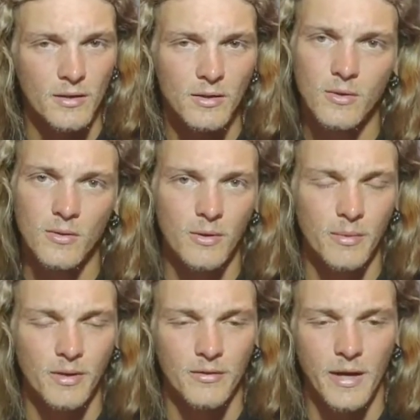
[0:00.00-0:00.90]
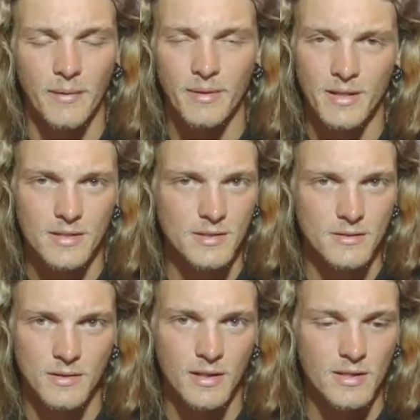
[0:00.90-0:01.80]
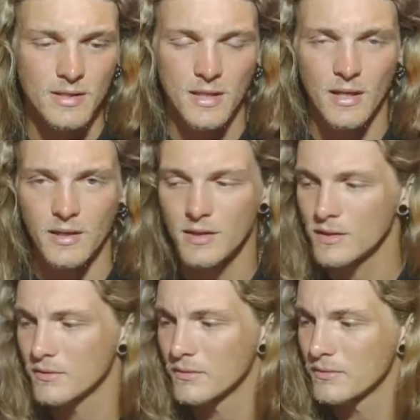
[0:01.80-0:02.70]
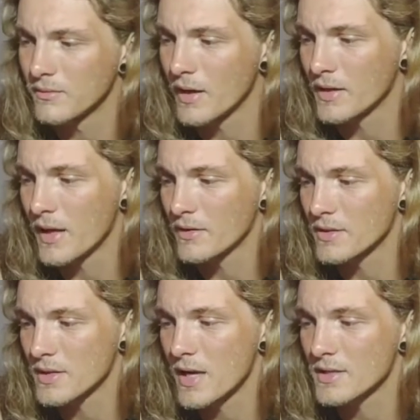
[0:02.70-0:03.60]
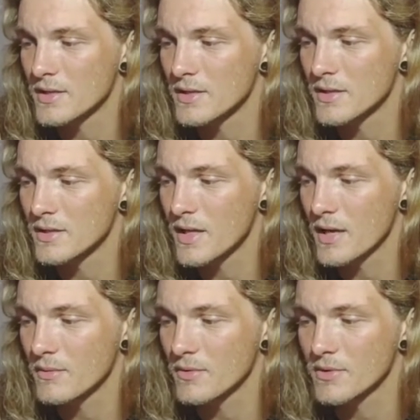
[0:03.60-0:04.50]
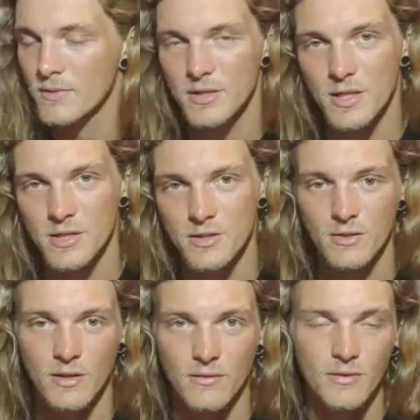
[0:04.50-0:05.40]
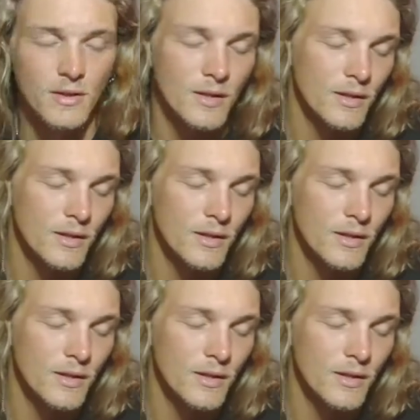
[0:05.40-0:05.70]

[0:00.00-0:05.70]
Don't quote me on that because, like I said, I didn't write down sizes of these animals, which I should have.